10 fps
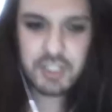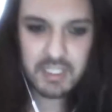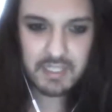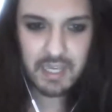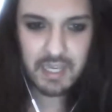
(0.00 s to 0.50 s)
a
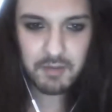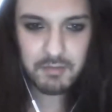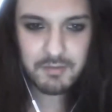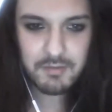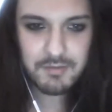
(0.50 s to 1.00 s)
shit
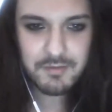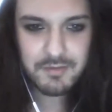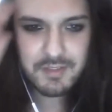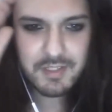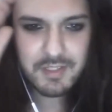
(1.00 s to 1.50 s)
now.
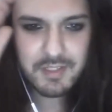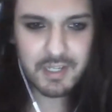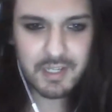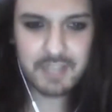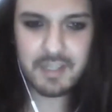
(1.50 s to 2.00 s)

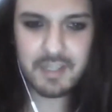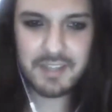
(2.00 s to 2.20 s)
I, d